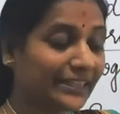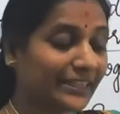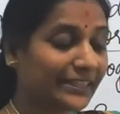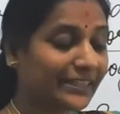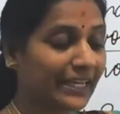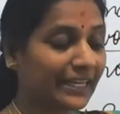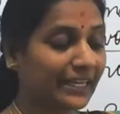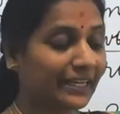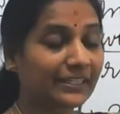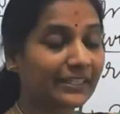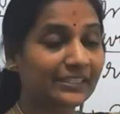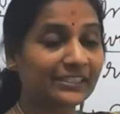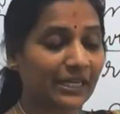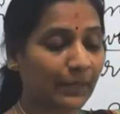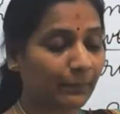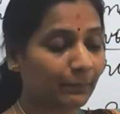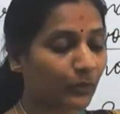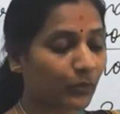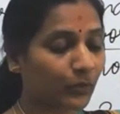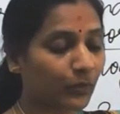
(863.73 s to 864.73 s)
They
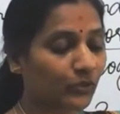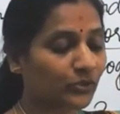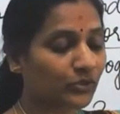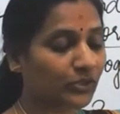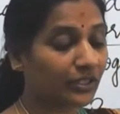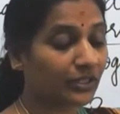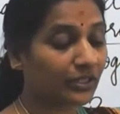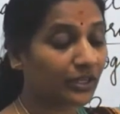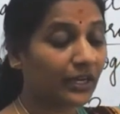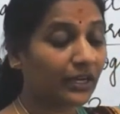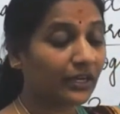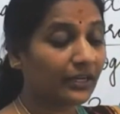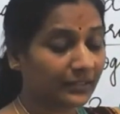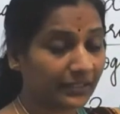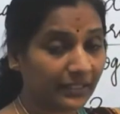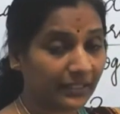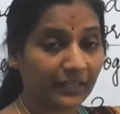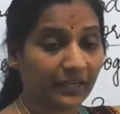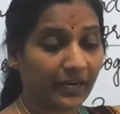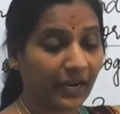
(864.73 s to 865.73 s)
stepped closer
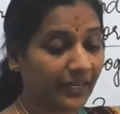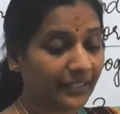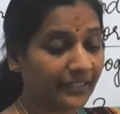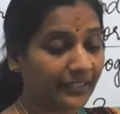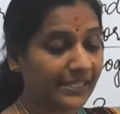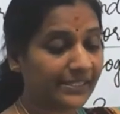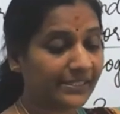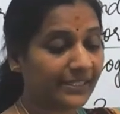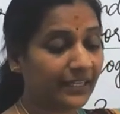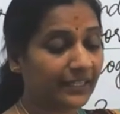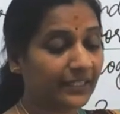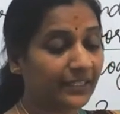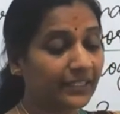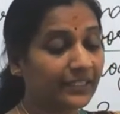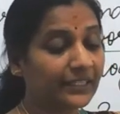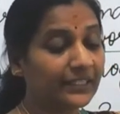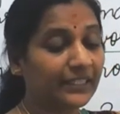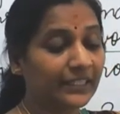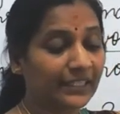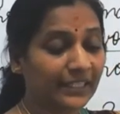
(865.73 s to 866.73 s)
and they said,
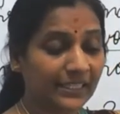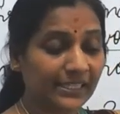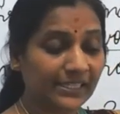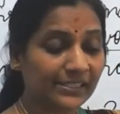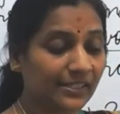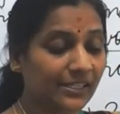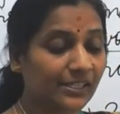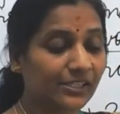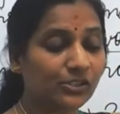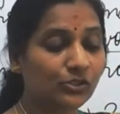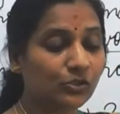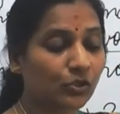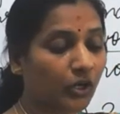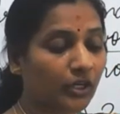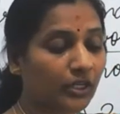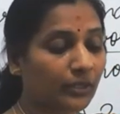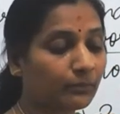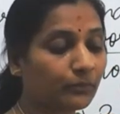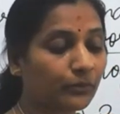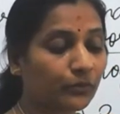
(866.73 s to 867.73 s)
is this
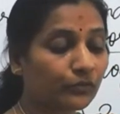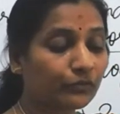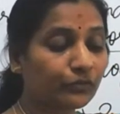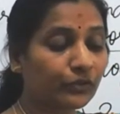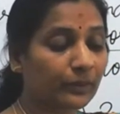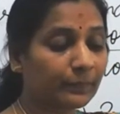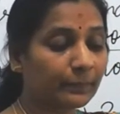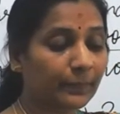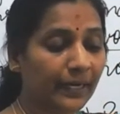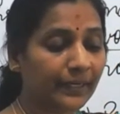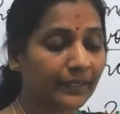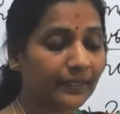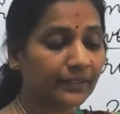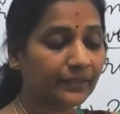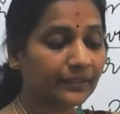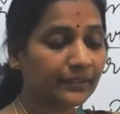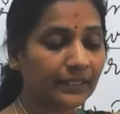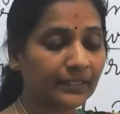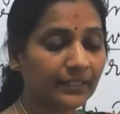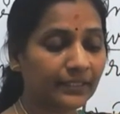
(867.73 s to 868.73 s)
not a beautiful
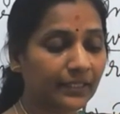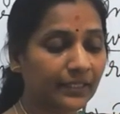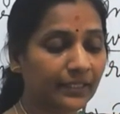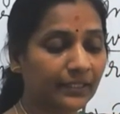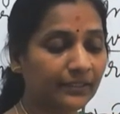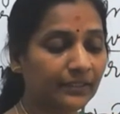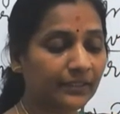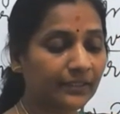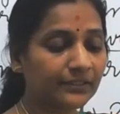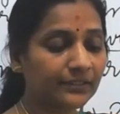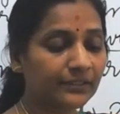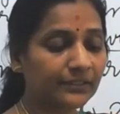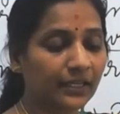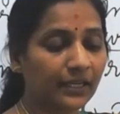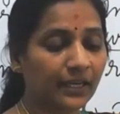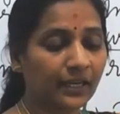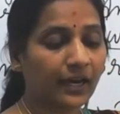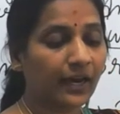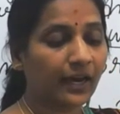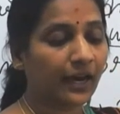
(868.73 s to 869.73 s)
pattern and the colors?
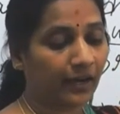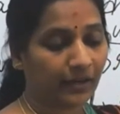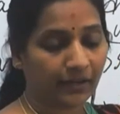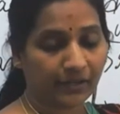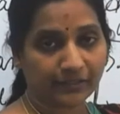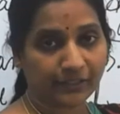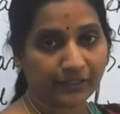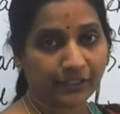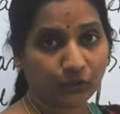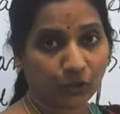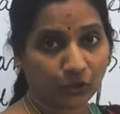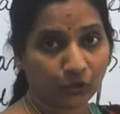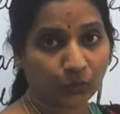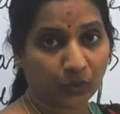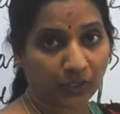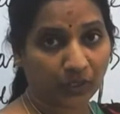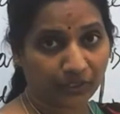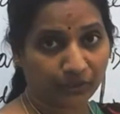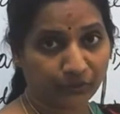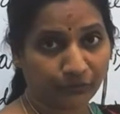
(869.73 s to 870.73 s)
Are they not
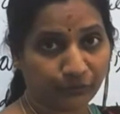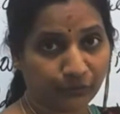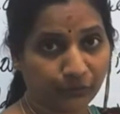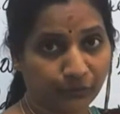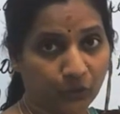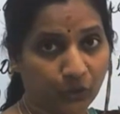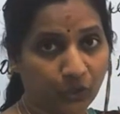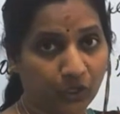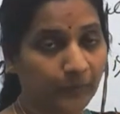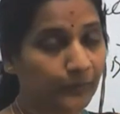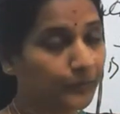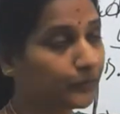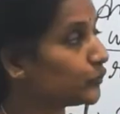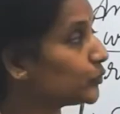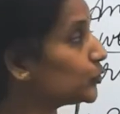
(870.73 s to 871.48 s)
wonderful?